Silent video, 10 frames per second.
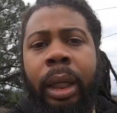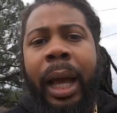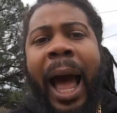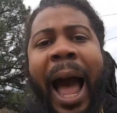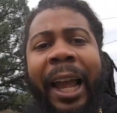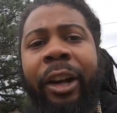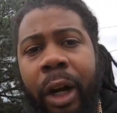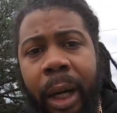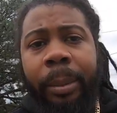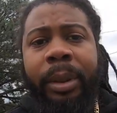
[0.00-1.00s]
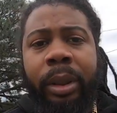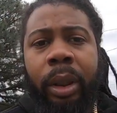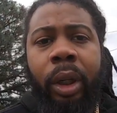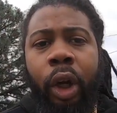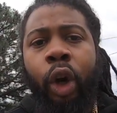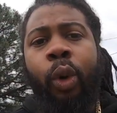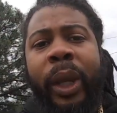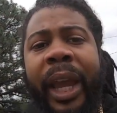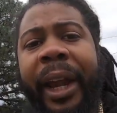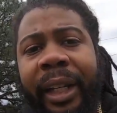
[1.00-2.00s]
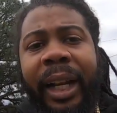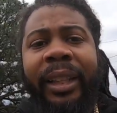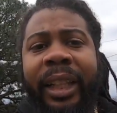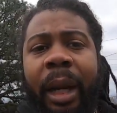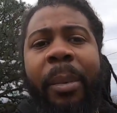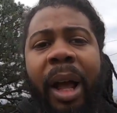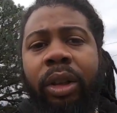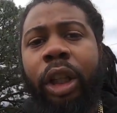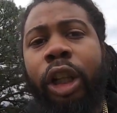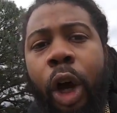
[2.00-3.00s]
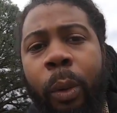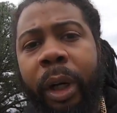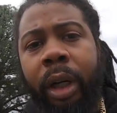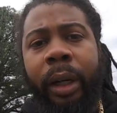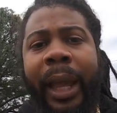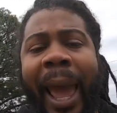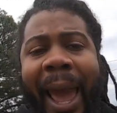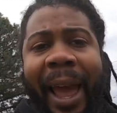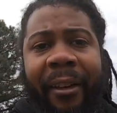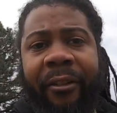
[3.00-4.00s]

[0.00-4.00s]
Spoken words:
higher ups who cared nothing about the lower half.